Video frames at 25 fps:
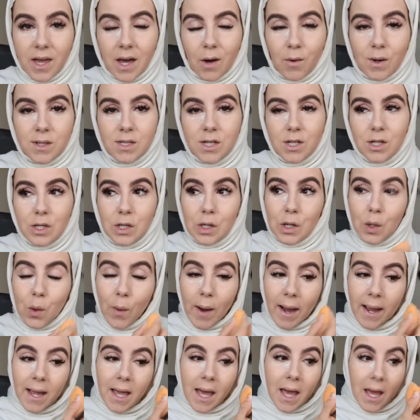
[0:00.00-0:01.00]
I want it to look
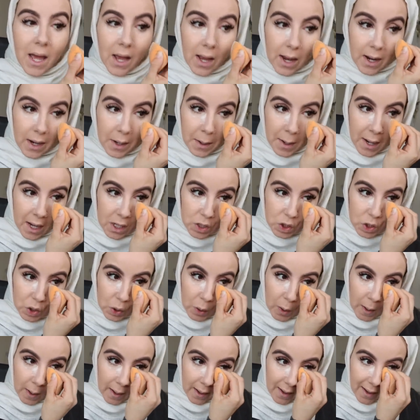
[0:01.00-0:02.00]
quite
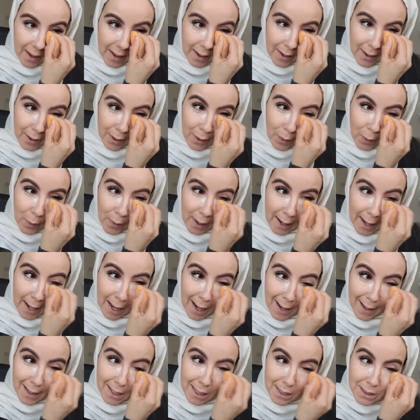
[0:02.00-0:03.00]
natural and quite
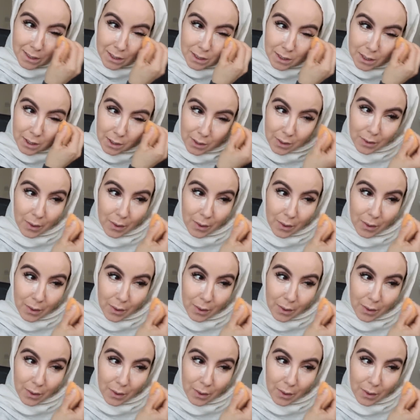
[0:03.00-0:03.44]
light.